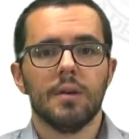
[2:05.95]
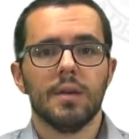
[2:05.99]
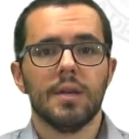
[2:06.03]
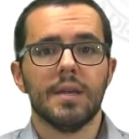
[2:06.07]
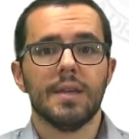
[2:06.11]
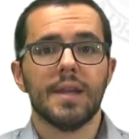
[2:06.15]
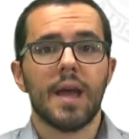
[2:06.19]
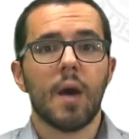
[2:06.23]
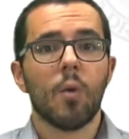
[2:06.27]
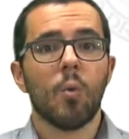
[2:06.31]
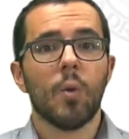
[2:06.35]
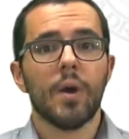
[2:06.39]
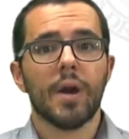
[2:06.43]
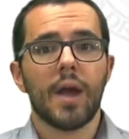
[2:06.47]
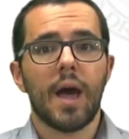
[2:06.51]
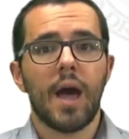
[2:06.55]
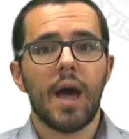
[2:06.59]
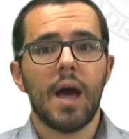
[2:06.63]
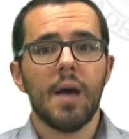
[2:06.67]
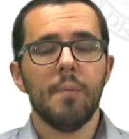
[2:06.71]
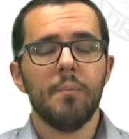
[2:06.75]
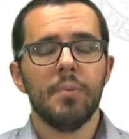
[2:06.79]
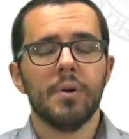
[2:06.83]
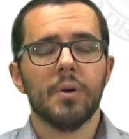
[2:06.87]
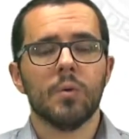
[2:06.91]
In our
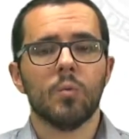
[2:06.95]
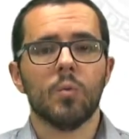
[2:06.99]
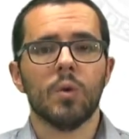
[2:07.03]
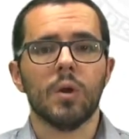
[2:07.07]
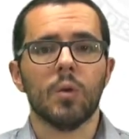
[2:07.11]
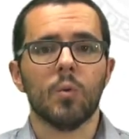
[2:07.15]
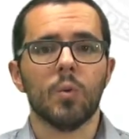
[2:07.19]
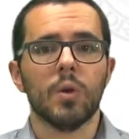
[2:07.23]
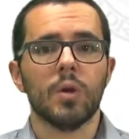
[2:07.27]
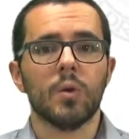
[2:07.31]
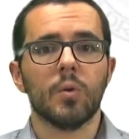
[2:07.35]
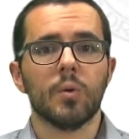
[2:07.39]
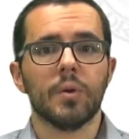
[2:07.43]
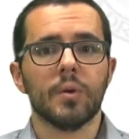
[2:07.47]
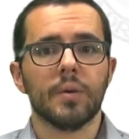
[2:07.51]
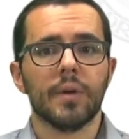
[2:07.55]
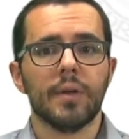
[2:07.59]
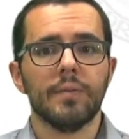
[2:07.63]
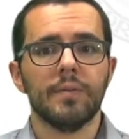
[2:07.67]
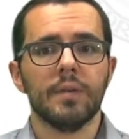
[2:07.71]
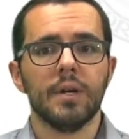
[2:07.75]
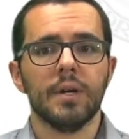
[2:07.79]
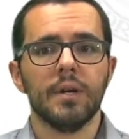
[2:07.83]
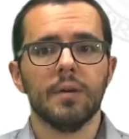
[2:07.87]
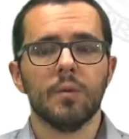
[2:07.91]
app, when we
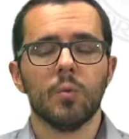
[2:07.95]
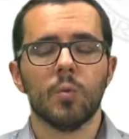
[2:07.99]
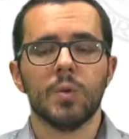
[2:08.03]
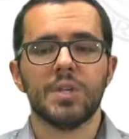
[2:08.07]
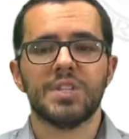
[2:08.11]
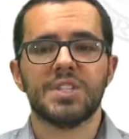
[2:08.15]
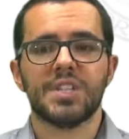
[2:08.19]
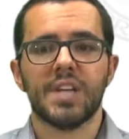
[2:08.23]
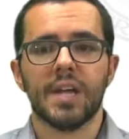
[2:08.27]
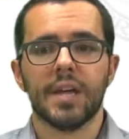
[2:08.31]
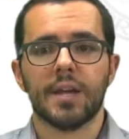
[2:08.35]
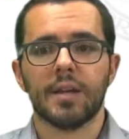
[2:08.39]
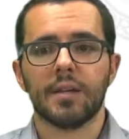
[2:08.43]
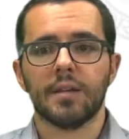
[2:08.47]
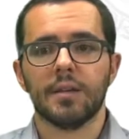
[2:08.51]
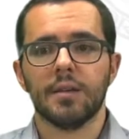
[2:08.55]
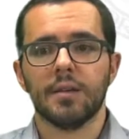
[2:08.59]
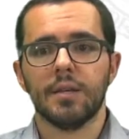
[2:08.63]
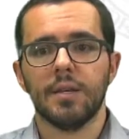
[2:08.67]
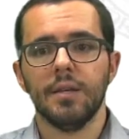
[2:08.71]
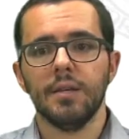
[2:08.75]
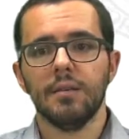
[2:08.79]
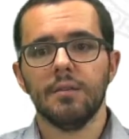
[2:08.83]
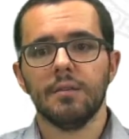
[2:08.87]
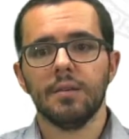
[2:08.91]
re-render, we check
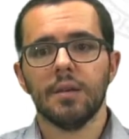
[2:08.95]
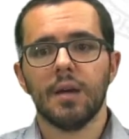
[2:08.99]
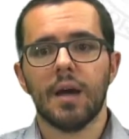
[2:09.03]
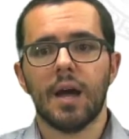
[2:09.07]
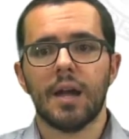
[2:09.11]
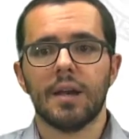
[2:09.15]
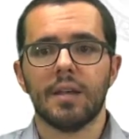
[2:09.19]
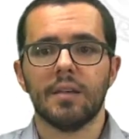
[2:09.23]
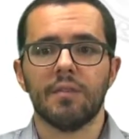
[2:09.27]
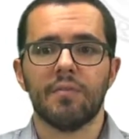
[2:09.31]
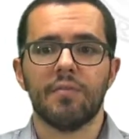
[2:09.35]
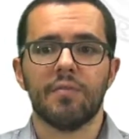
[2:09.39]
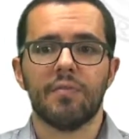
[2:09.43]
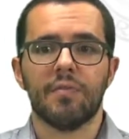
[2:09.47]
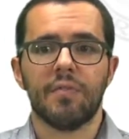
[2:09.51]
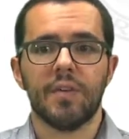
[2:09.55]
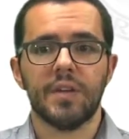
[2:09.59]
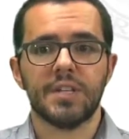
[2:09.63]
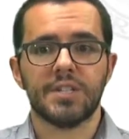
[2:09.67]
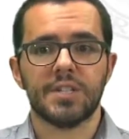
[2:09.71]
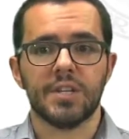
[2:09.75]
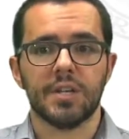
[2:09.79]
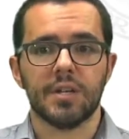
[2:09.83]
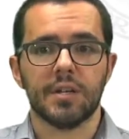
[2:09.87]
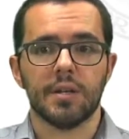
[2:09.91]
it, and if
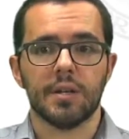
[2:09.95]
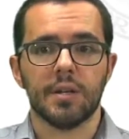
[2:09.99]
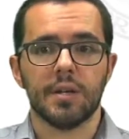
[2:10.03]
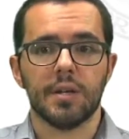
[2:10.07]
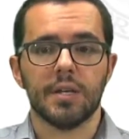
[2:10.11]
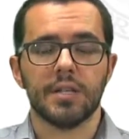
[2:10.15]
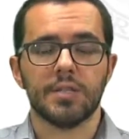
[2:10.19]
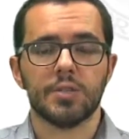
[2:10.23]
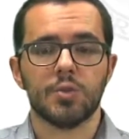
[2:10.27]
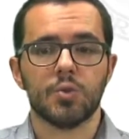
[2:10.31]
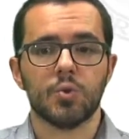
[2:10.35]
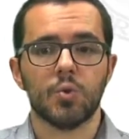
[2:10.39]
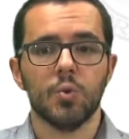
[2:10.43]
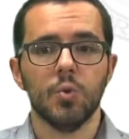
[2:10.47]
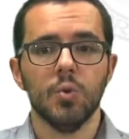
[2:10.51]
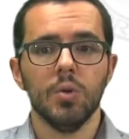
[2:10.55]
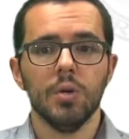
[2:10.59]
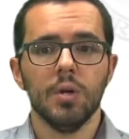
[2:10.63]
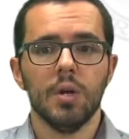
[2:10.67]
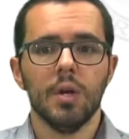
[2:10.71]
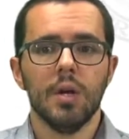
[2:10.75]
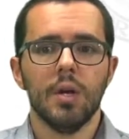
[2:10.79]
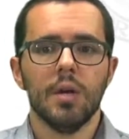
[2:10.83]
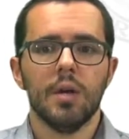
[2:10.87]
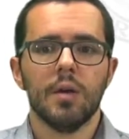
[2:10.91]
fetching is
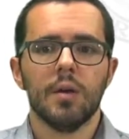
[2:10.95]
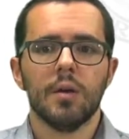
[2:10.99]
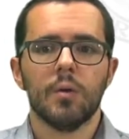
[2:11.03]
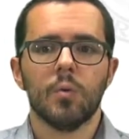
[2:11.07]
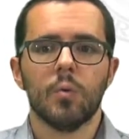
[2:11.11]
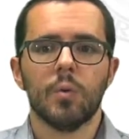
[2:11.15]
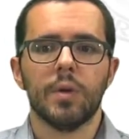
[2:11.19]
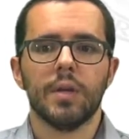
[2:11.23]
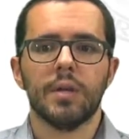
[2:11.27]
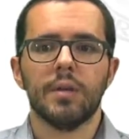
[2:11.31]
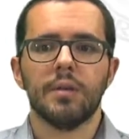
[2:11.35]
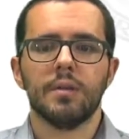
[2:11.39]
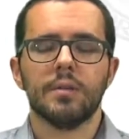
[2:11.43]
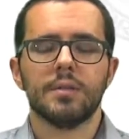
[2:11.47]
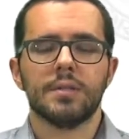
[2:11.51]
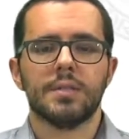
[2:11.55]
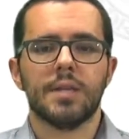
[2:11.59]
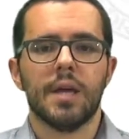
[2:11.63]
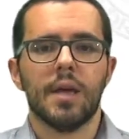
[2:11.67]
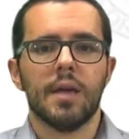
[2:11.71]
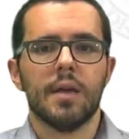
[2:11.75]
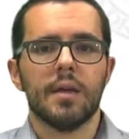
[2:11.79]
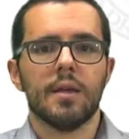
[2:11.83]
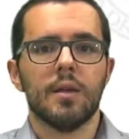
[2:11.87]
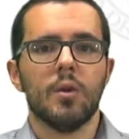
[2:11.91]
true, we
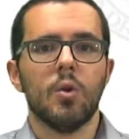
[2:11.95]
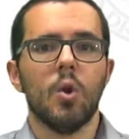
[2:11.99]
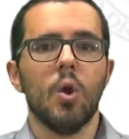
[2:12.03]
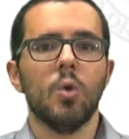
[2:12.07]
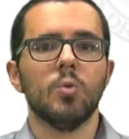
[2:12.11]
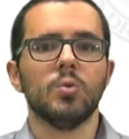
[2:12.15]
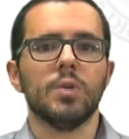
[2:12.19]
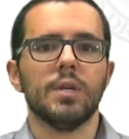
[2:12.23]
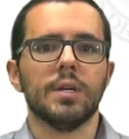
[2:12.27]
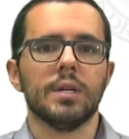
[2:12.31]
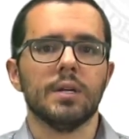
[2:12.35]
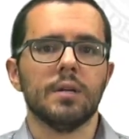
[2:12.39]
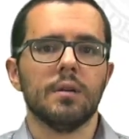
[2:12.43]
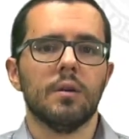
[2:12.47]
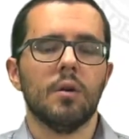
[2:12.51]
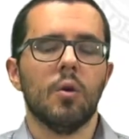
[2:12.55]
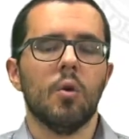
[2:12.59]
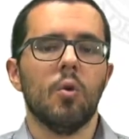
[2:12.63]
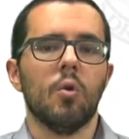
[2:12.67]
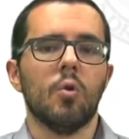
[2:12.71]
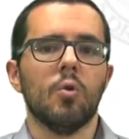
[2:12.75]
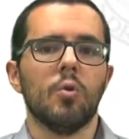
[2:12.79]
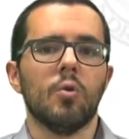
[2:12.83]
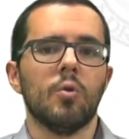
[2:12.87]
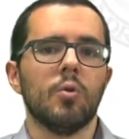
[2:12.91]
say loading
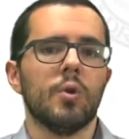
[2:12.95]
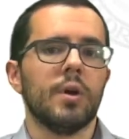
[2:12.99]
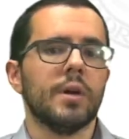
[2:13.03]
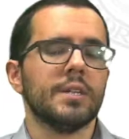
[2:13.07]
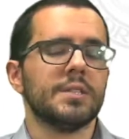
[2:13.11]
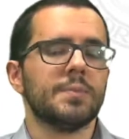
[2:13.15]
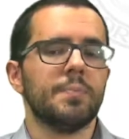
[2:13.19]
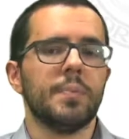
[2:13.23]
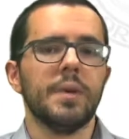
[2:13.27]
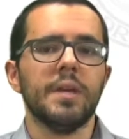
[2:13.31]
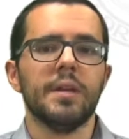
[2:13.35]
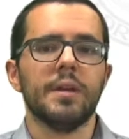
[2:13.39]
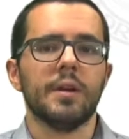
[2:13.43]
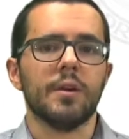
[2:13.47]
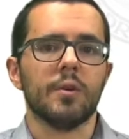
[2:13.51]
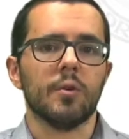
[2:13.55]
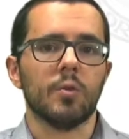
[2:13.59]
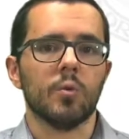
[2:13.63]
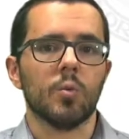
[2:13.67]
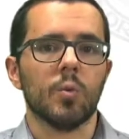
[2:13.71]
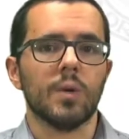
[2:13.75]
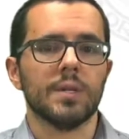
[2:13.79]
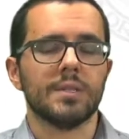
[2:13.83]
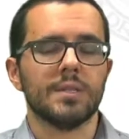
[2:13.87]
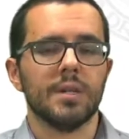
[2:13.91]
or a spinner
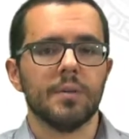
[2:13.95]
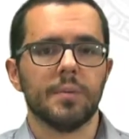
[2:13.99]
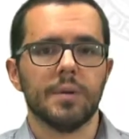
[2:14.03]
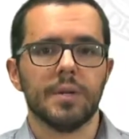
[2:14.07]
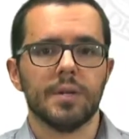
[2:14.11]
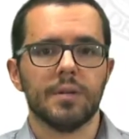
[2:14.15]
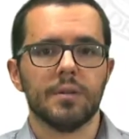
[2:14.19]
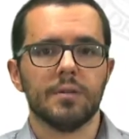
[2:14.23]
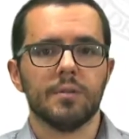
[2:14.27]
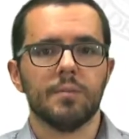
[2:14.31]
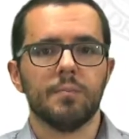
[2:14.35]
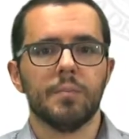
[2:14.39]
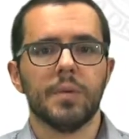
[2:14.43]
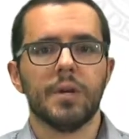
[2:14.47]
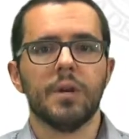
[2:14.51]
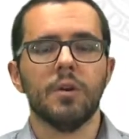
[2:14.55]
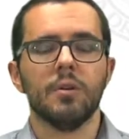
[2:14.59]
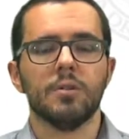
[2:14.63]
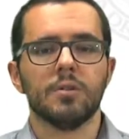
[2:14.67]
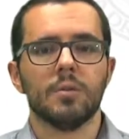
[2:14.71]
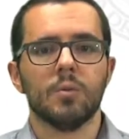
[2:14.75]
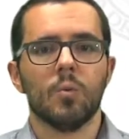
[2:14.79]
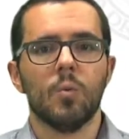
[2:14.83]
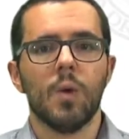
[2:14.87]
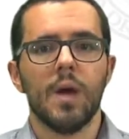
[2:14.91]
or whatever.
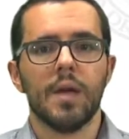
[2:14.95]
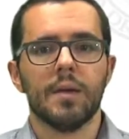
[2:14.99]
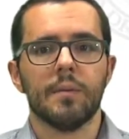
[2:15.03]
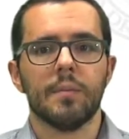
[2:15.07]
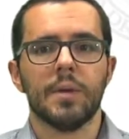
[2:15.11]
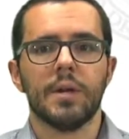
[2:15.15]
Why?